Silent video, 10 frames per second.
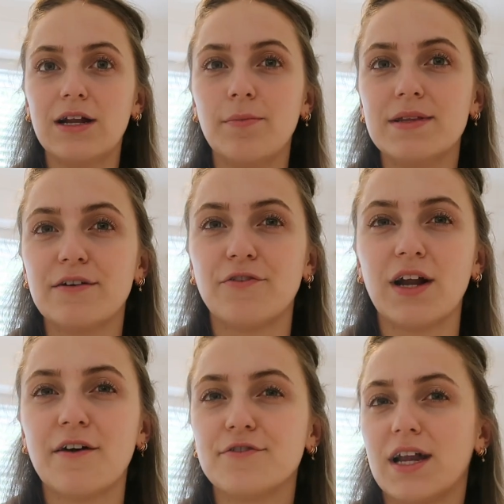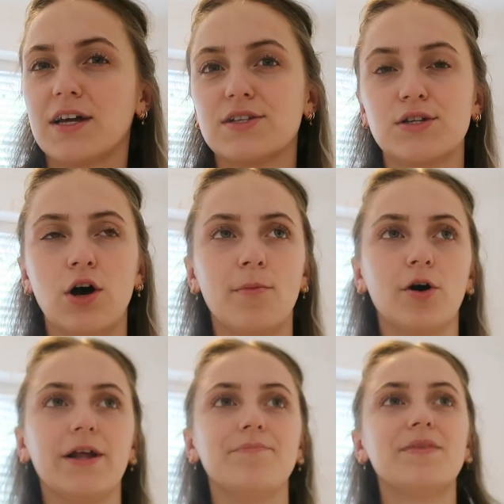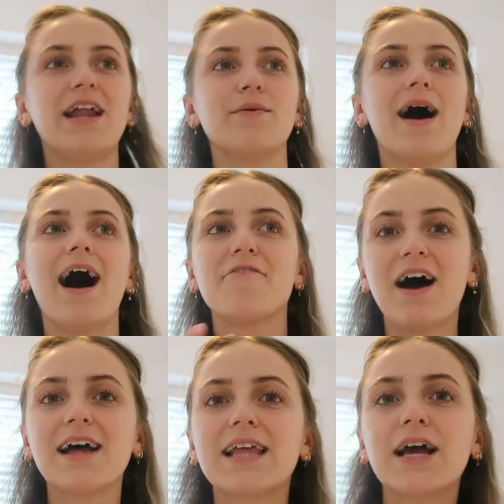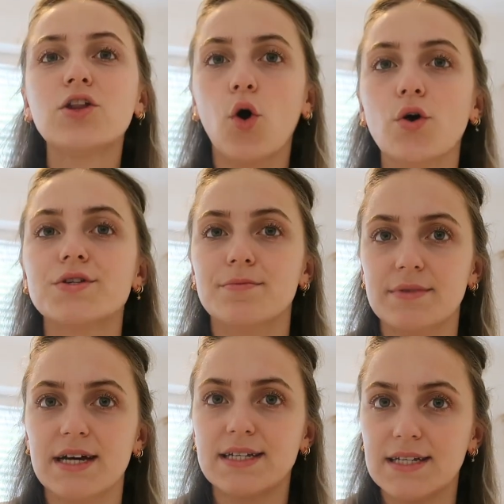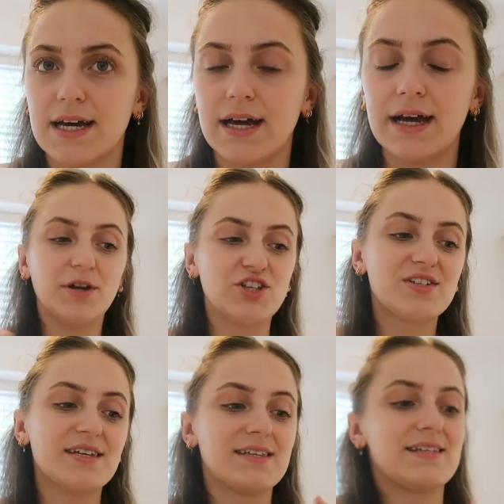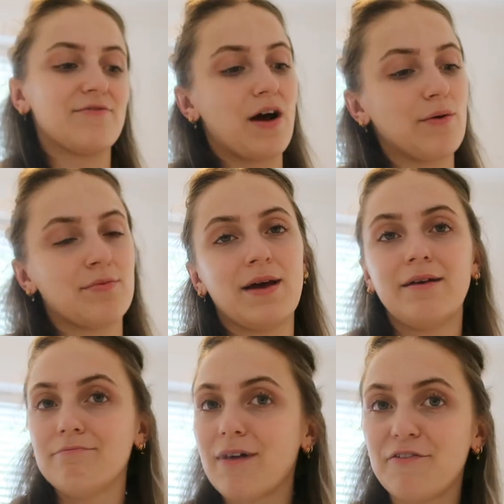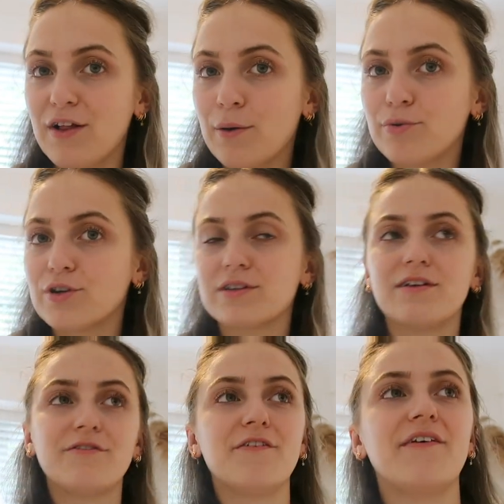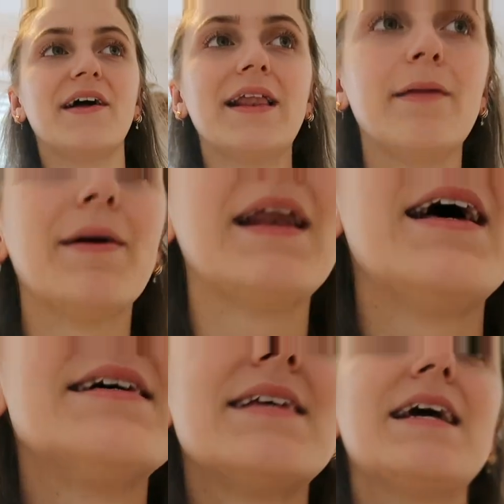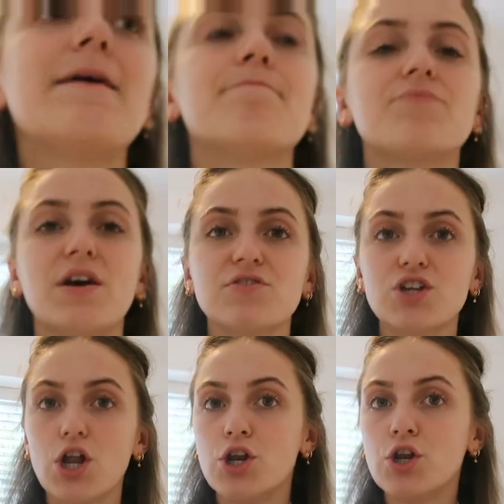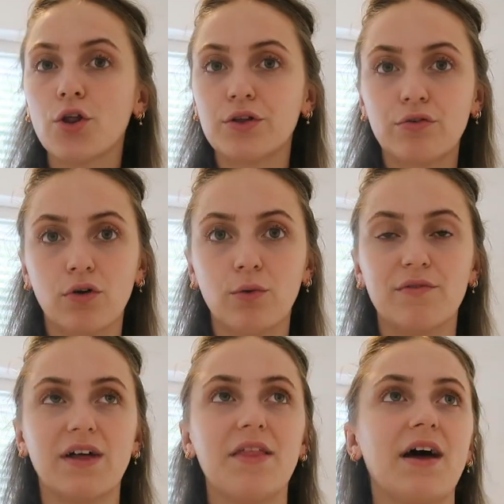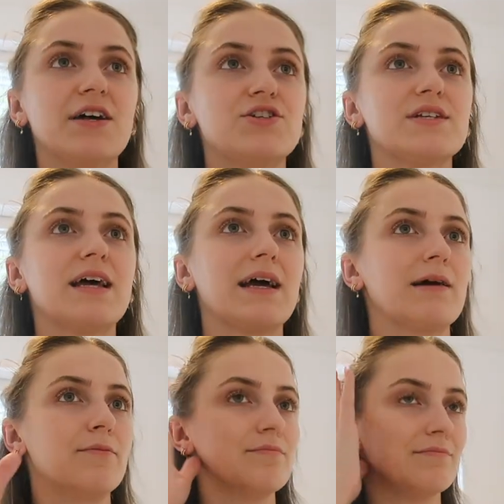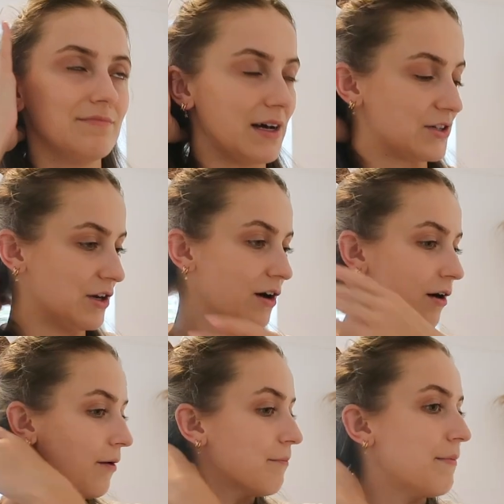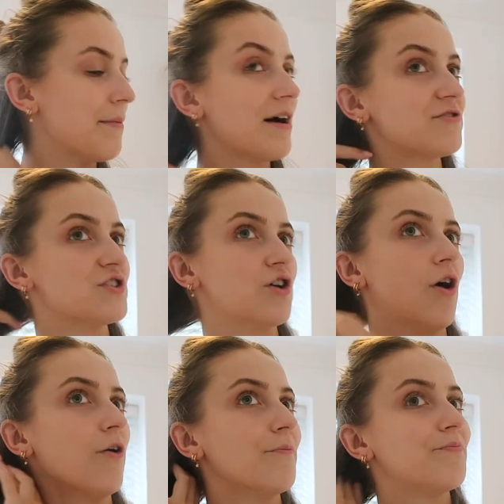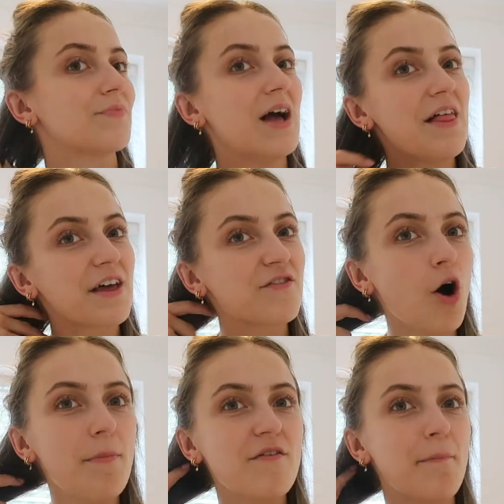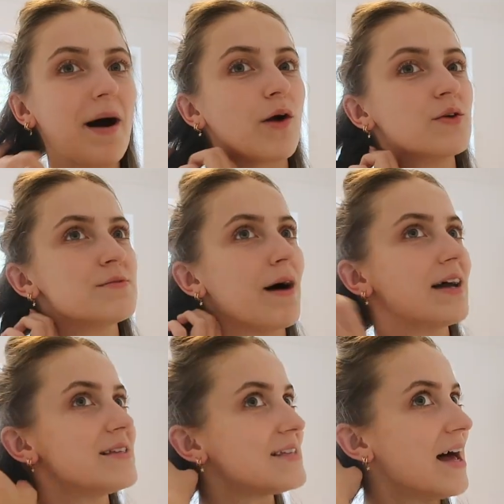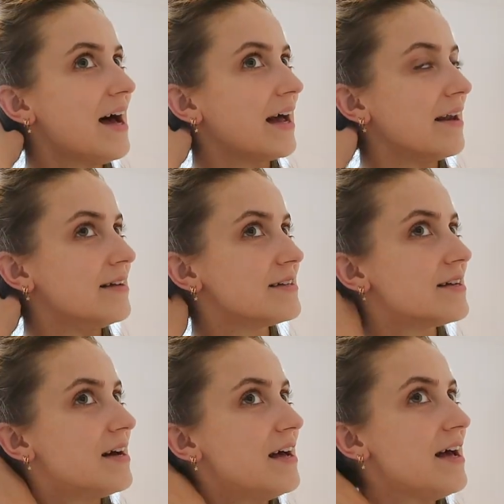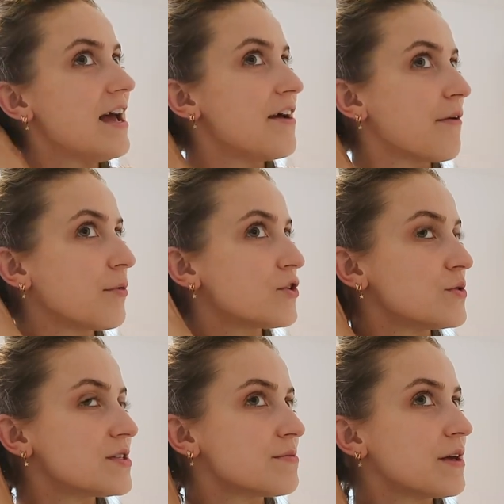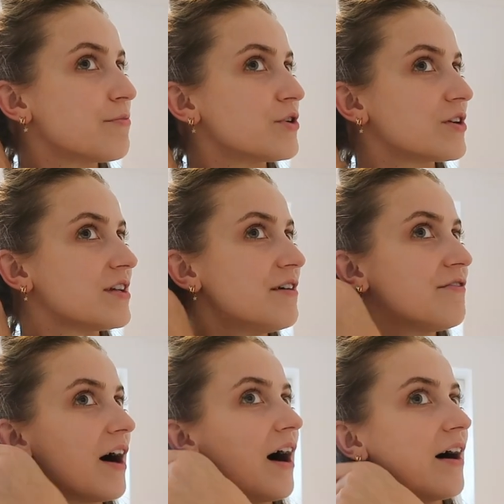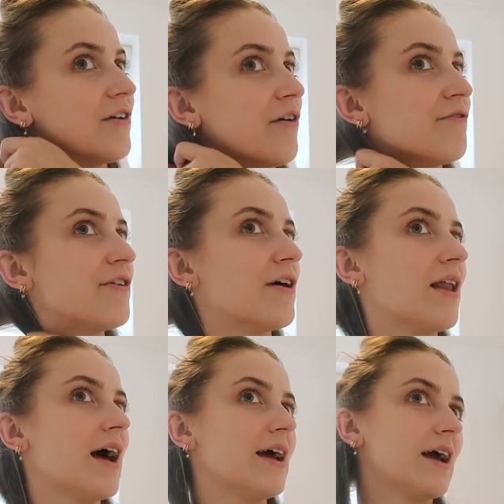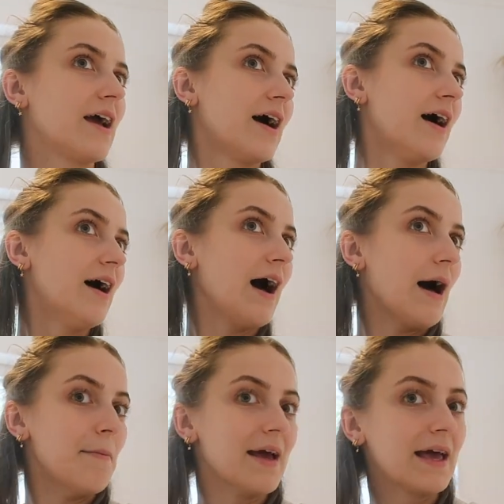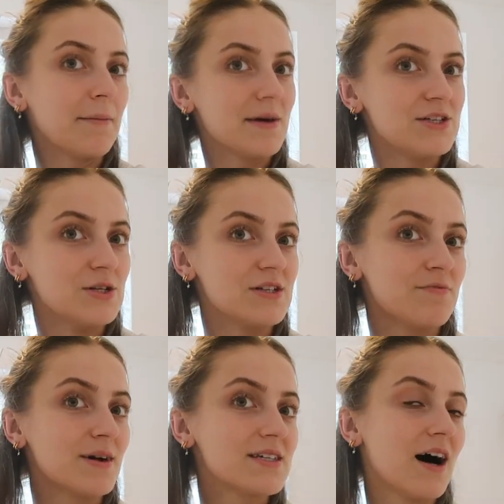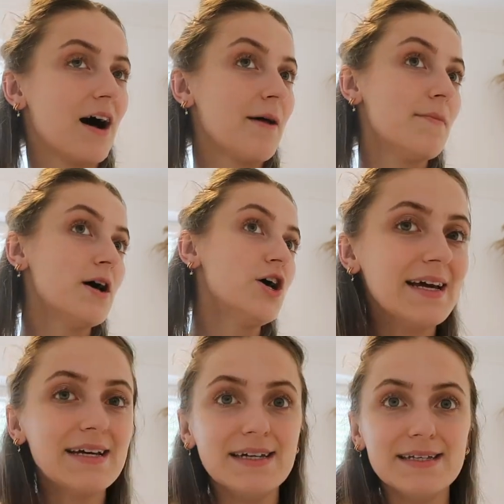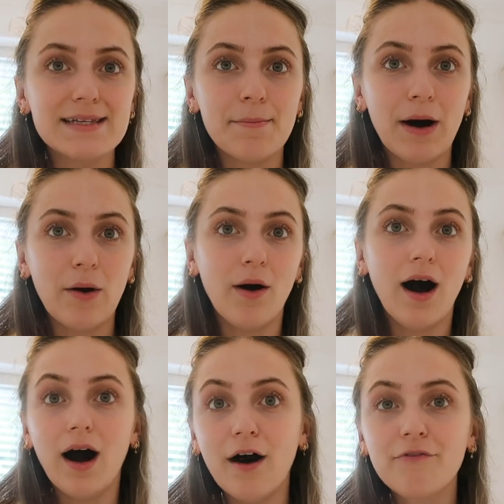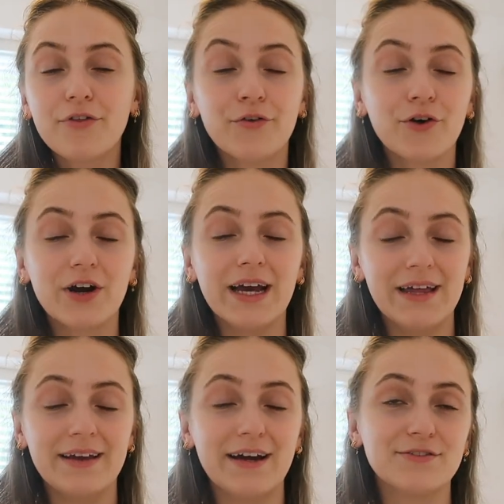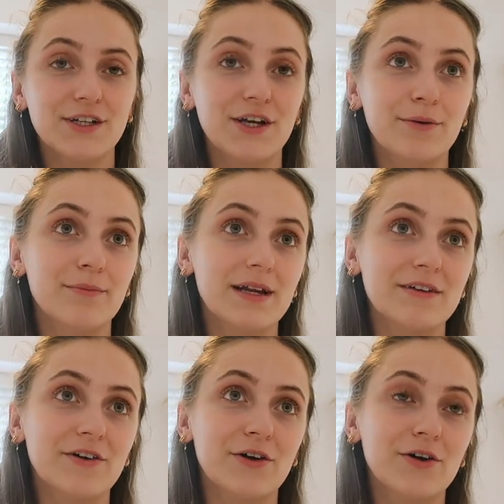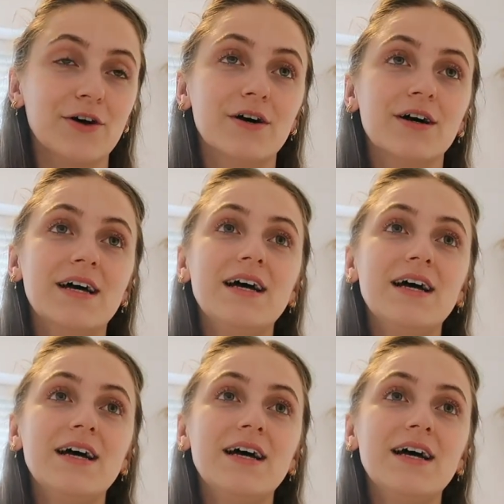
a little bit different after like a slow morning. Anyway, I've had like an autumn day today, but it just didn't sit right with me. I felt unproductive, I felt a little bit lazy. There is nothing wrong with that. That is just like, I don't know, maybe I've just got, I think I've got a bit of a backwards mindset, and if I'm not doing something productive, I don't feel like I'm making best use of my time. It is about 3:30 in the afternoon, believe it or not.